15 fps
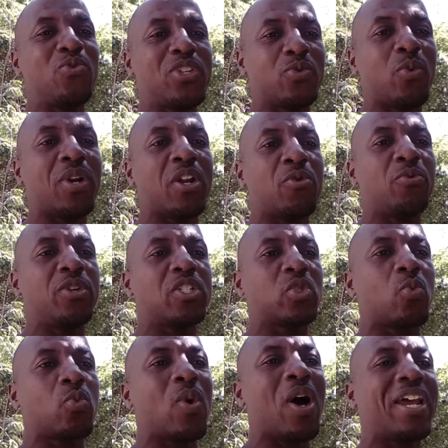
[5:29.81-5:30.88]
one of the reasons
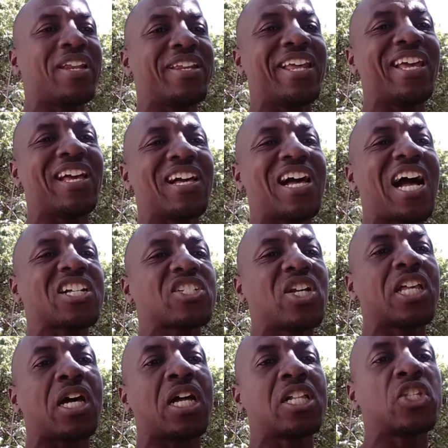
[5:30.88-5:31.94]
why they actually
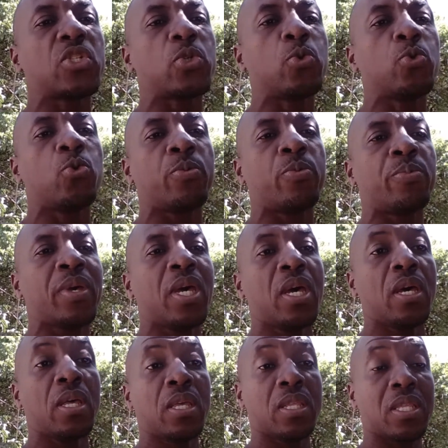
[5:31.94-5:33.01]
consume
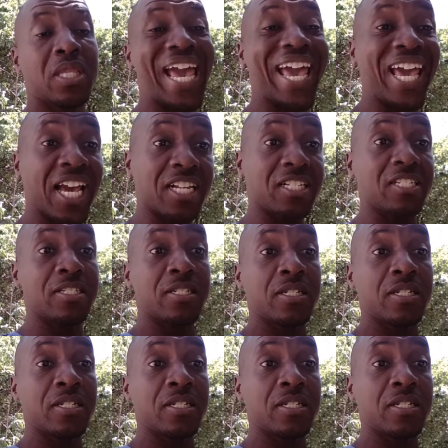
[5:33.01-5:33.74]
the eggs.